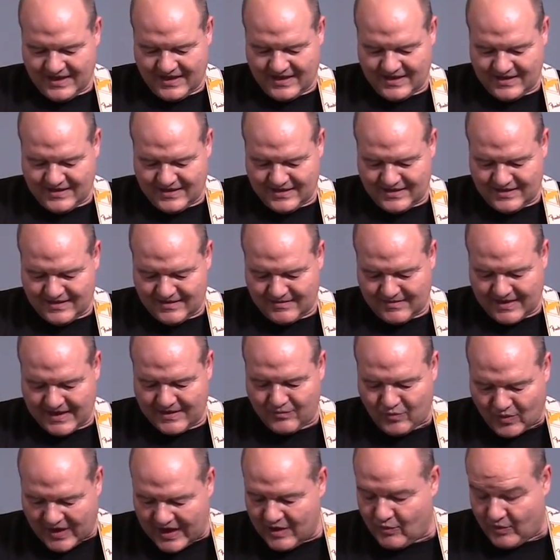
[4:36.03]

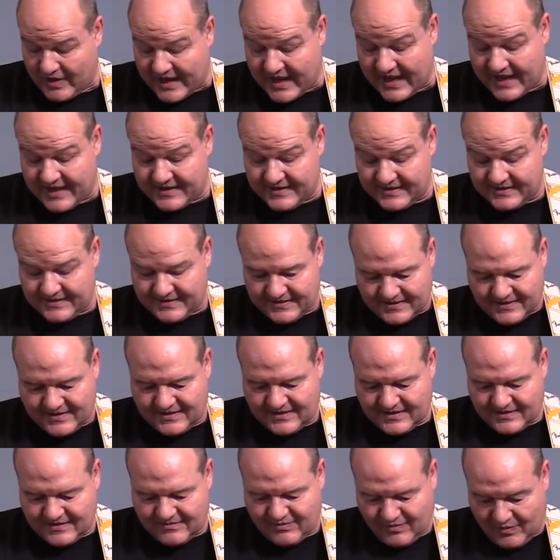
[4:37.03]
And while we add it,
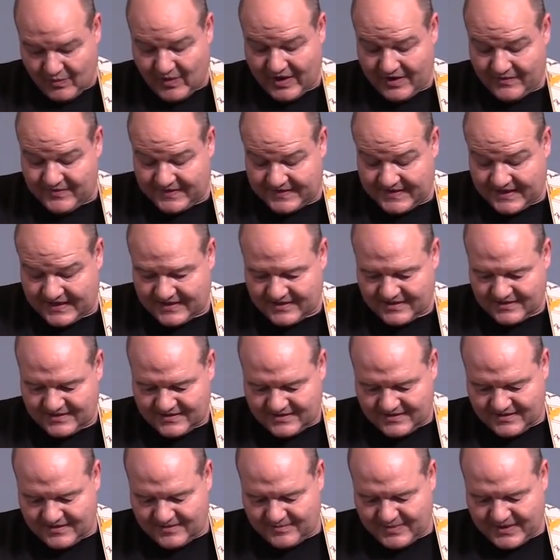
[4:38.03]
we have a
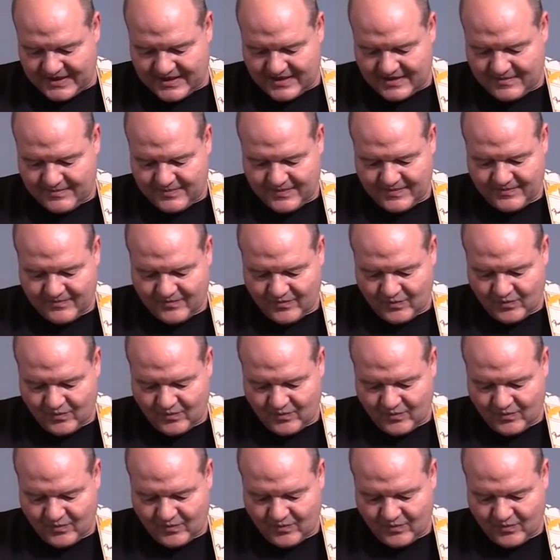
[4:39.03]
second pickup.